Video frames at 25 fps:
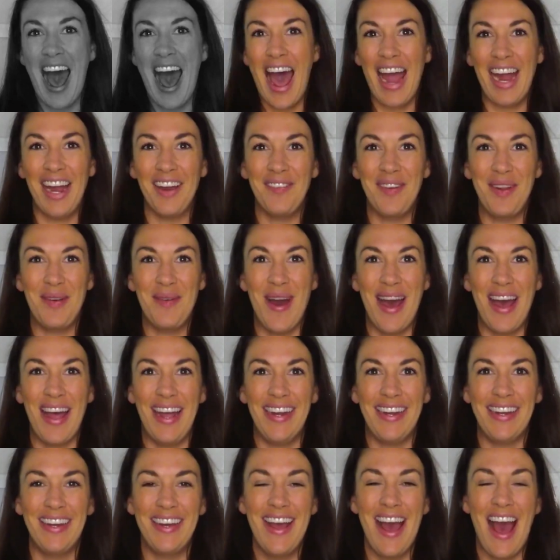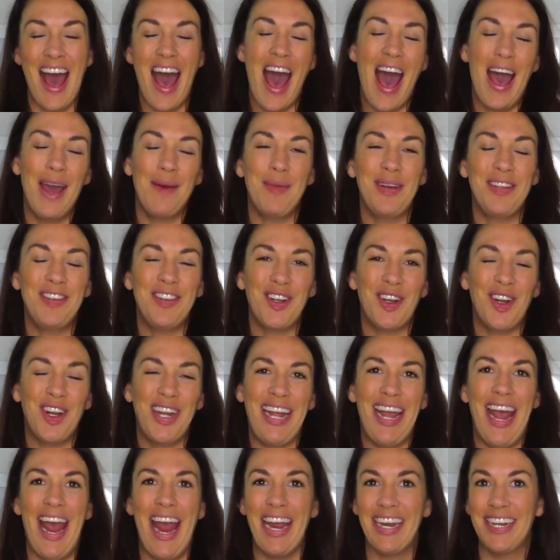Hi everyone, I'm
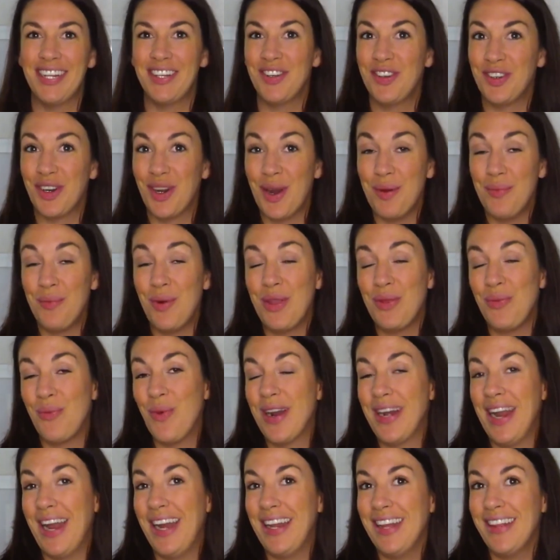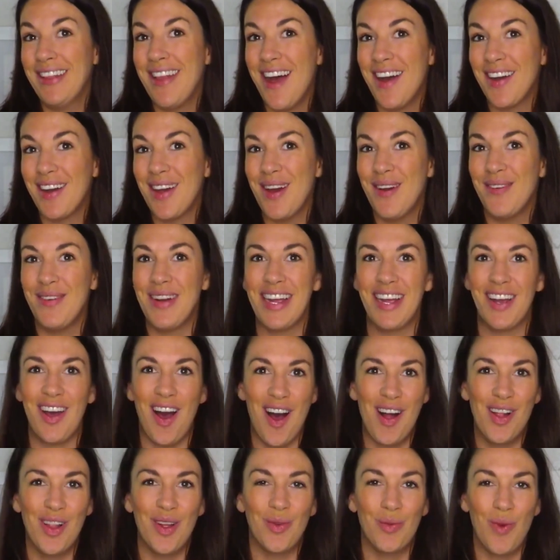attorney Aiden Durham with 180 Law Co. in
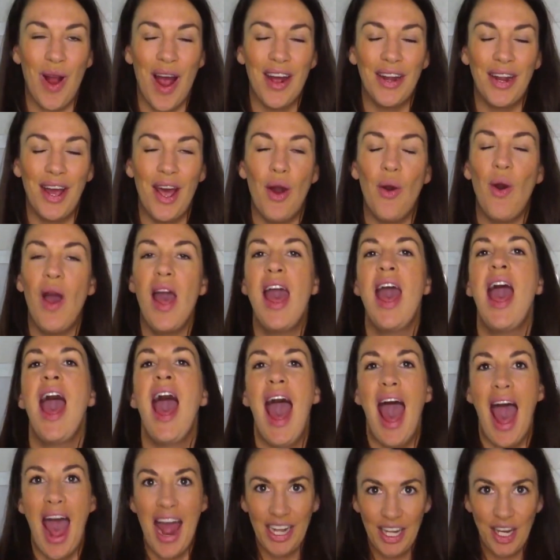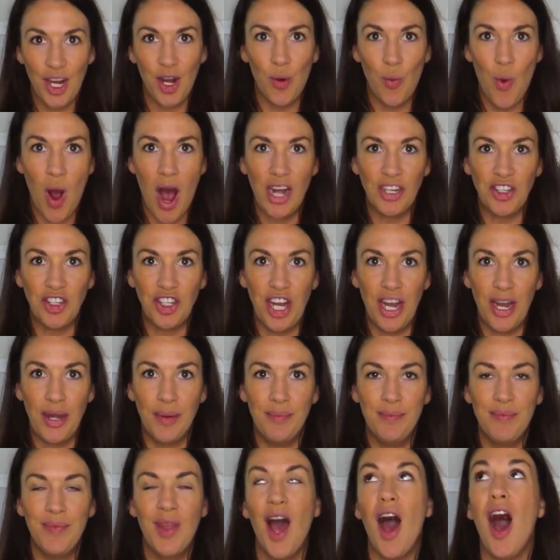Colorado, and you're
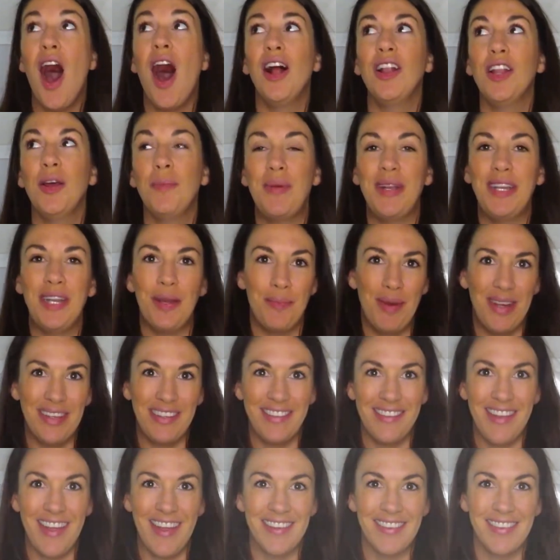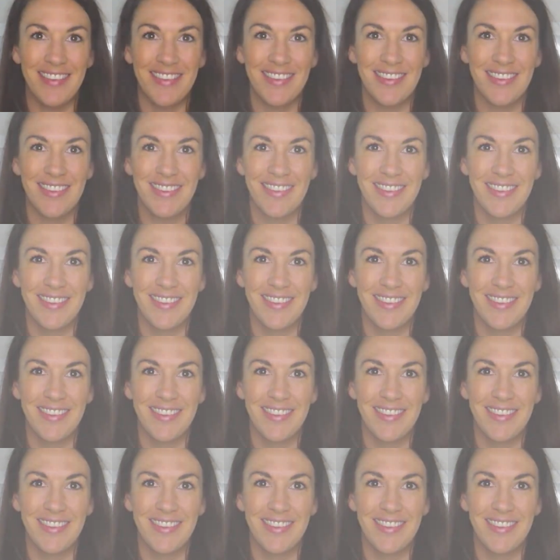watching All Up in Your Business.